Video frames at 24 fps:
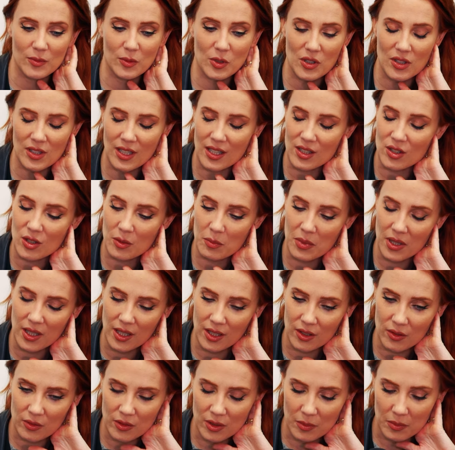It was nice to be
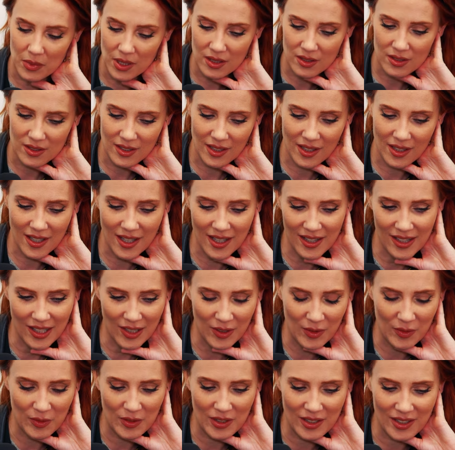out of the bus and
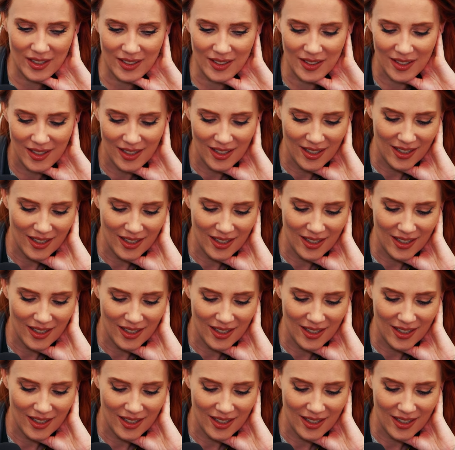out of the